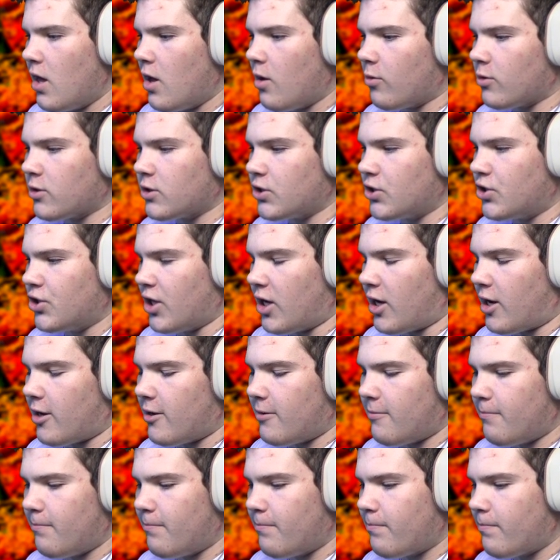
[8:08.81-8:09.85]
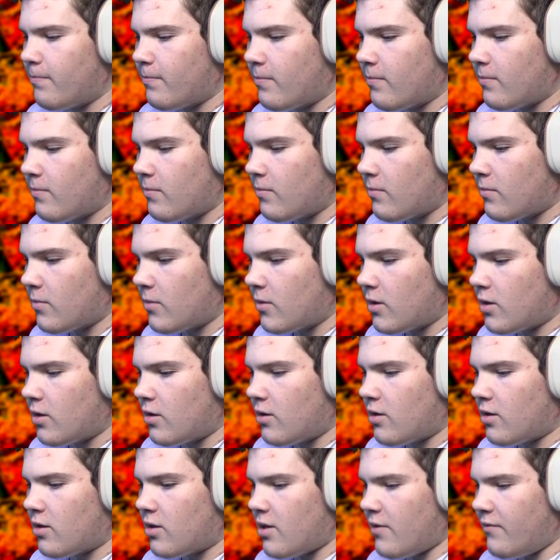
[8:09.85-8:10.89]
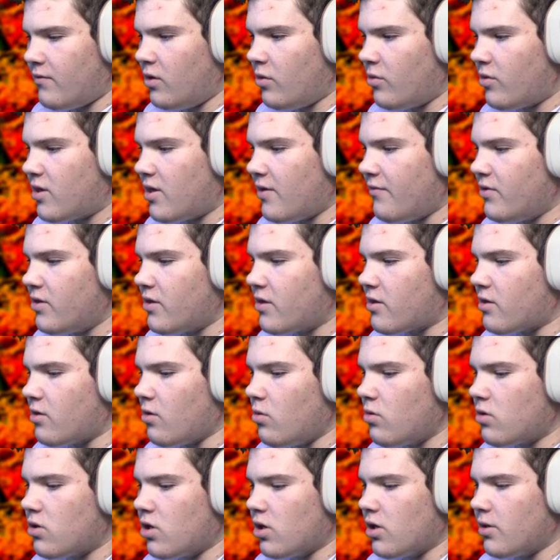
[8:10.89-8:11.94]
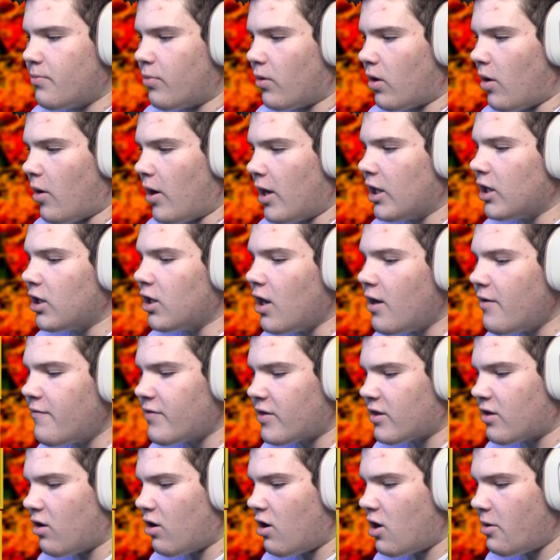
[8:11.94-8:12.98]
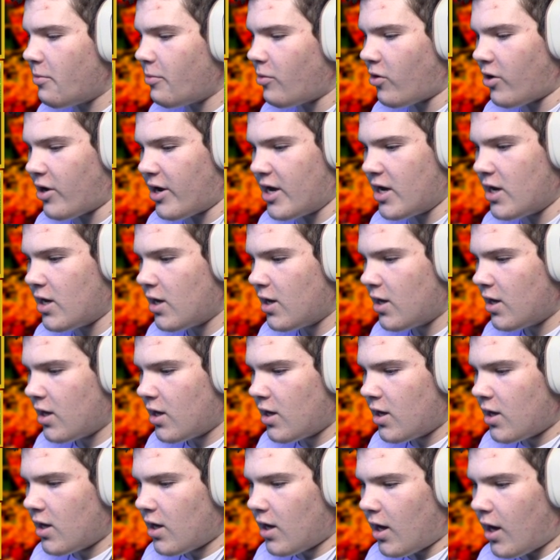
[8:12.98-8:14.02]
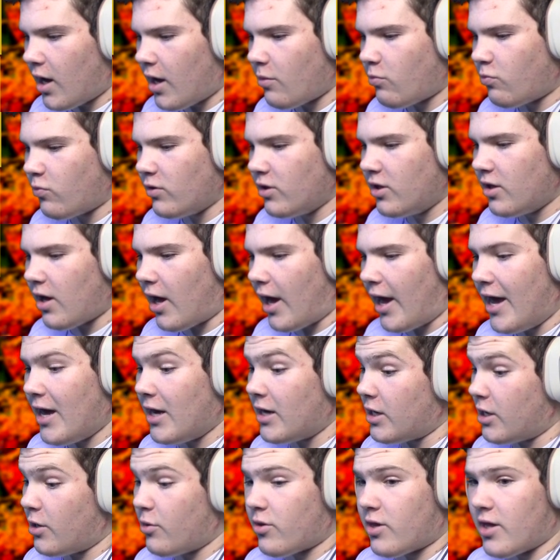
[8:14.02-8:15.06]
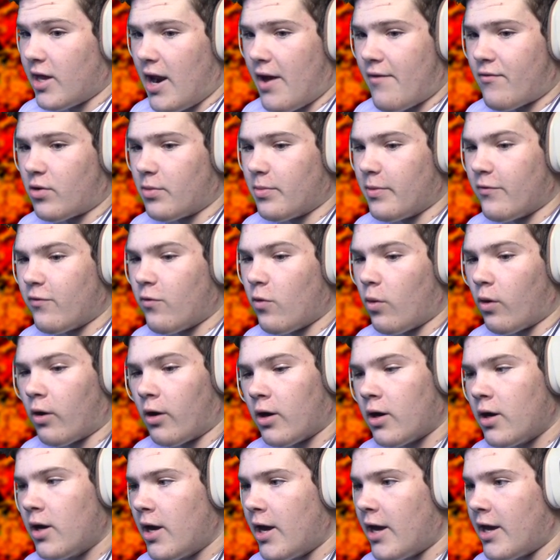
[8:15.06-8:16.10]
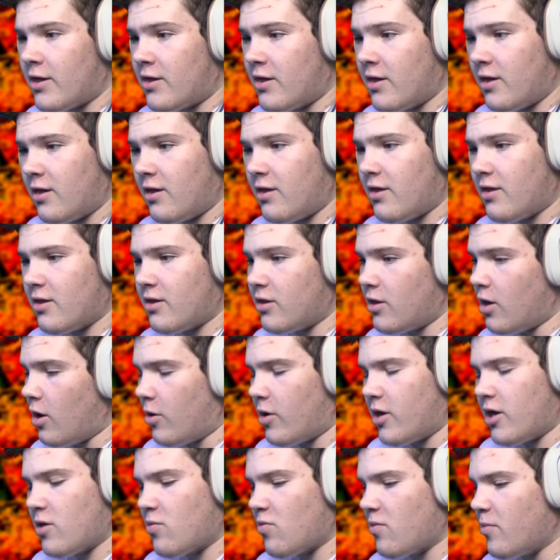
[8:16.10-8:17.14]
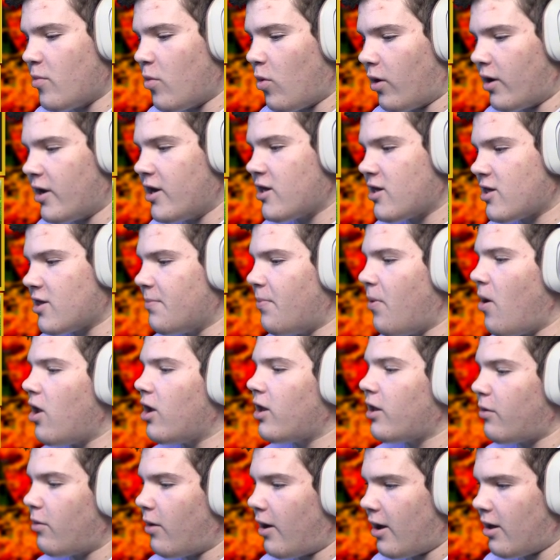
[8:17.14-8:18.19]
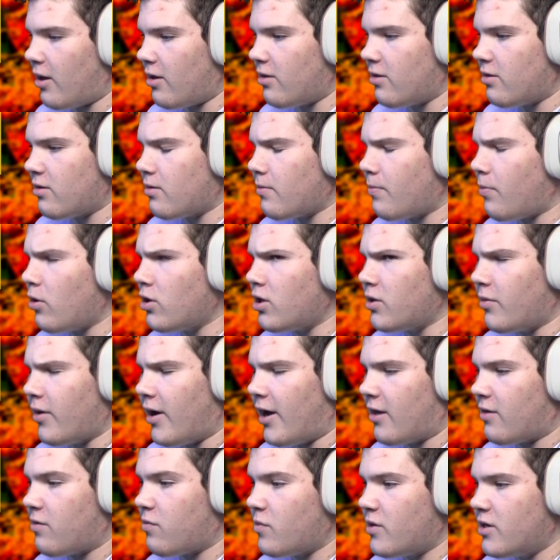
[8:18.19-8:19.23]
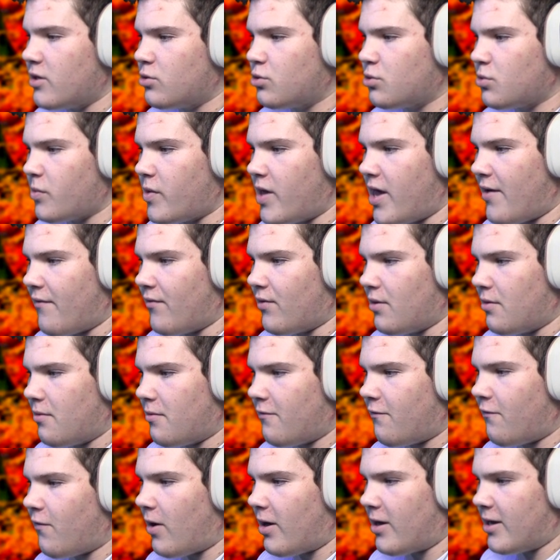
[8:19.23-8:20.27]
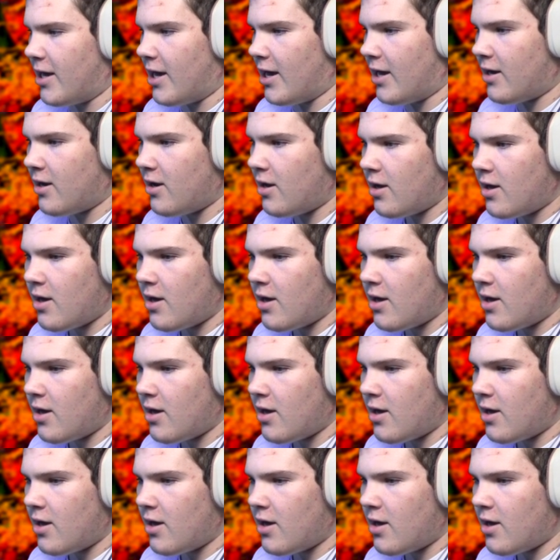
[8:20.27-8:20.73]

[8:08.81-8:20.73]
One shot. seven oh seven's so good, bro. I love Skarmory. I really, I hadn't used it ever before. This is, no, he has one more. He is the Poliwrath, Poliwrath, which we haven't fought yet.